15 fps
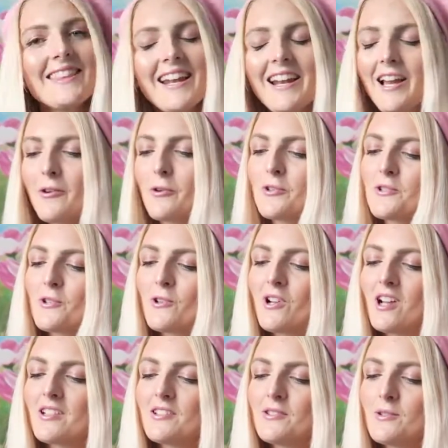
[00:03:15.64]
Then I also
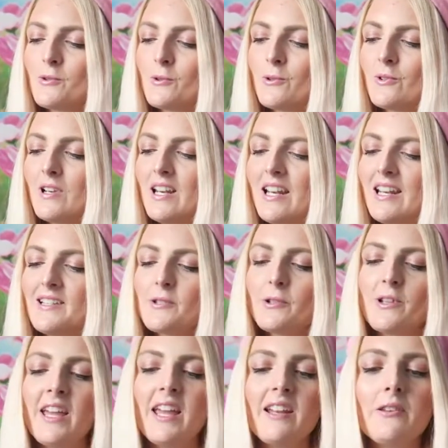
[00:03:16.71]
got 2
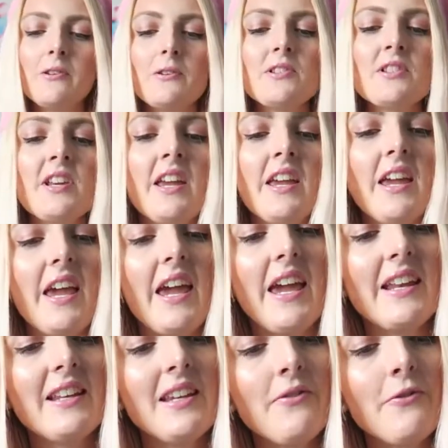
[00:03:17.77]
little candles,
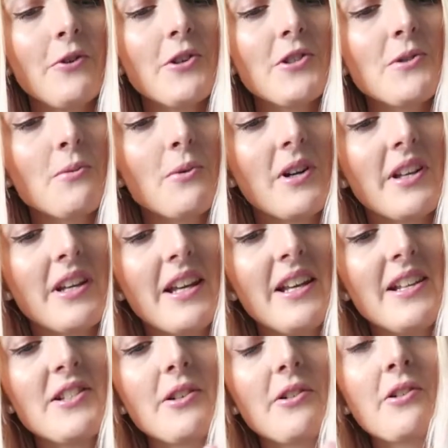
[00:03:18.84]
and the first one is